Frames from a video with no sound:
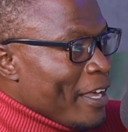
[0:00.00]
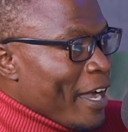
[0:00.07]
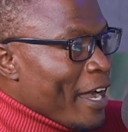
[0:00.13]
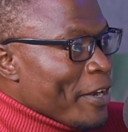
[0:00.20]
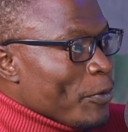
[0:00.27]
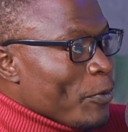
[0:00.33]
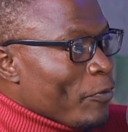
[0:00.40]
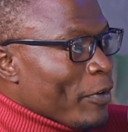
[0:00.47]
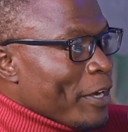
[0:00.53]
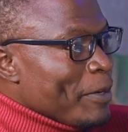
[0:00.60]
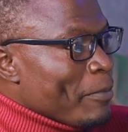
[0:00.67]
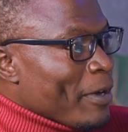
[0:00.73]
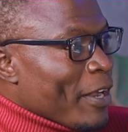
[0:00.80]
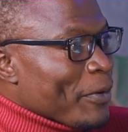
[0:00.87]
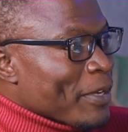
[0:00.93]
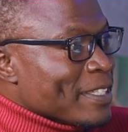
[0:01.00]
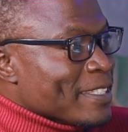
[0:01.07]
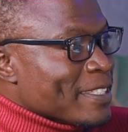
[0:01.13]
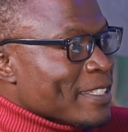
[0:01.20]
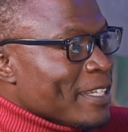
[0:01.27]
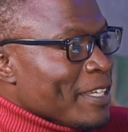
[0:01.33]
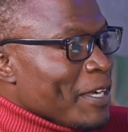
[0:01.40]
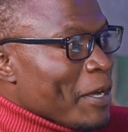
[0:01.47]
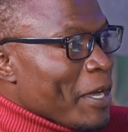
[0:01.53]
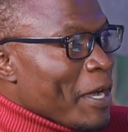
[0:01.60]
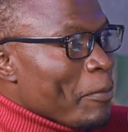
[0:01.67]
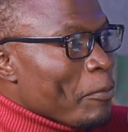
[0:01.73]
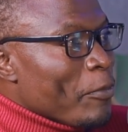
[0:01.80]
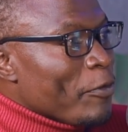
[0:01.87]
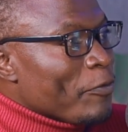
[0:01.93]
And you find
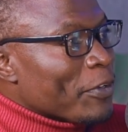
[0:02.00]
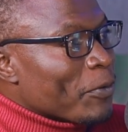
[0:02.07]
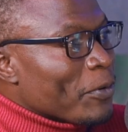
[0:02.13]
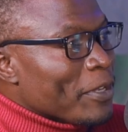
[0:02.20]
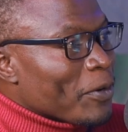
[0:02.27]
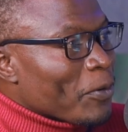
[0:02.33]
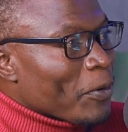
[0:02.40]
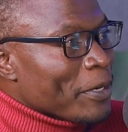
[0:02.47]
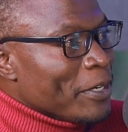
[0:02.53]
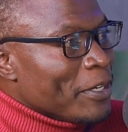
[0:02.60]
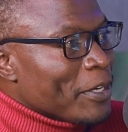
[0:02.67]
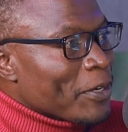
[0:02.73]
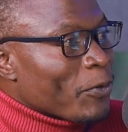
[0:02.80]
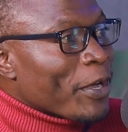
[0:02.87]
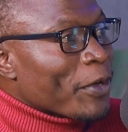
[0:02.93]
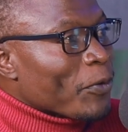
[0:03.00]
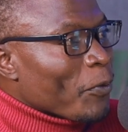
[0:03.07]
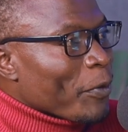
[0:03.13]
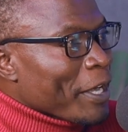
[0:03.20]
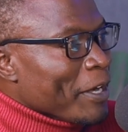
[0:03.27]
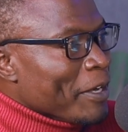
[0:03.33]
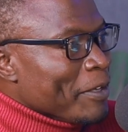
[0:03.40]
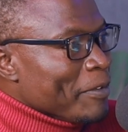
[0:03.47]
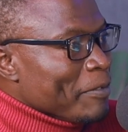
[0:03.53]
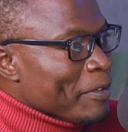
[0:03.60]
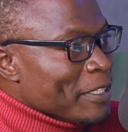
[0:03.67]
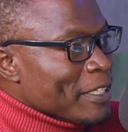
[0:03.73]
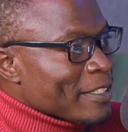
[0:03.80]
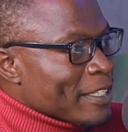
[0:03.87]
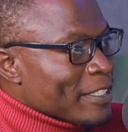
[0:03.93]
Malawians moving on the road, going nowhere.
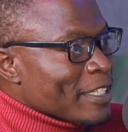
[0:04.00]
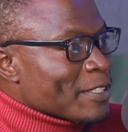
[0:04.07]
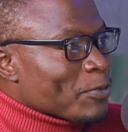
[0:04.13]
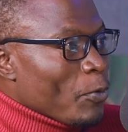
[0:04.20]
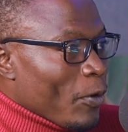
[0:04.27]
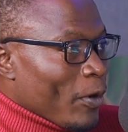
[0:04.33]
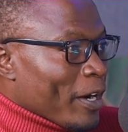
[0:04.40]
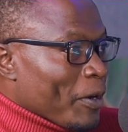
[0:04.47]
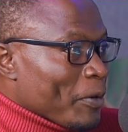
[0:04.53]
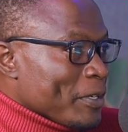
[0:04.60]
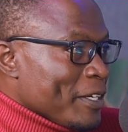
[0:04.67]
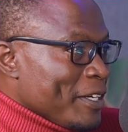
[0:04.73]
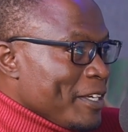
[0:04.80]
They just walk around.